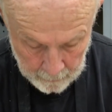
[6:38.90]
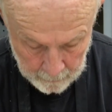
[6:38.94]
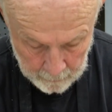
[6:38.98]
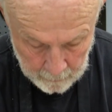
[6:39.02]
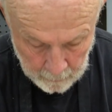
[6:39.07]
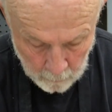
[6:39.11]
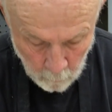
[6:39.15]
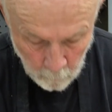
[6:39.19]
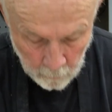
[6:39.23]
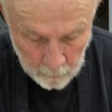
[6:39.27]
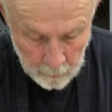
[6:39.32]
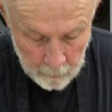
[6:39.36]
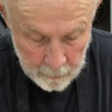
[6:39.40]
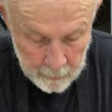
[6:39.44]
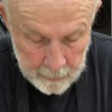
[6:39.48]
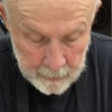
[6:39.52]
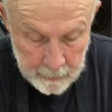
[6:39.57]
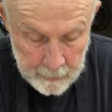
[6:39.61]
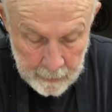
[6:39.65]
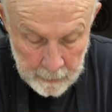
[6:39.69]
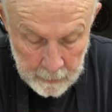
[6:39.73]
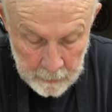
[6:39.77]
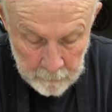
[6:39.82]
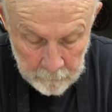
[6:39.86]
Now I want to look
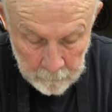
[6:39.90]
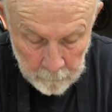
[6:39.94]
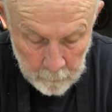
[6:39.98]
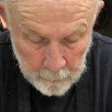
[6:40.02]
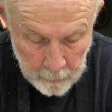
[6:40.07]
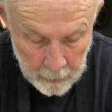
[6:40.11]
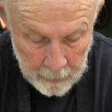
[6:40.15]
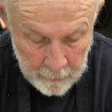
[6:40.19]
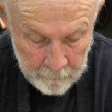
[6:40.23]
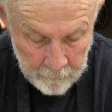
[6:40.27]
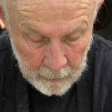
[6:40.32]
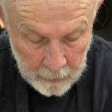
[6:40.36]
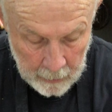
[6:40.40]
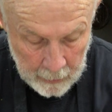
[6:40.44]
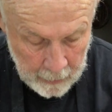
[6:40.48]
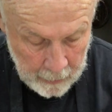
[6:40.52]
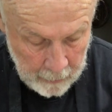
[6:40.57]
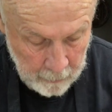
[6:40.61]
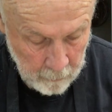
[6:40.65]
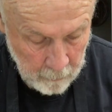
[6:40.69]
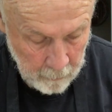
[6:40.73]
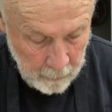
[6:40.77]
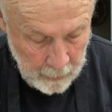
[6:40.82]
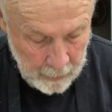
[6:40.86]
at this from every
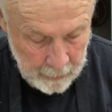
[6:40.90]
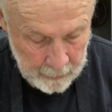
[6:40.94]
angle.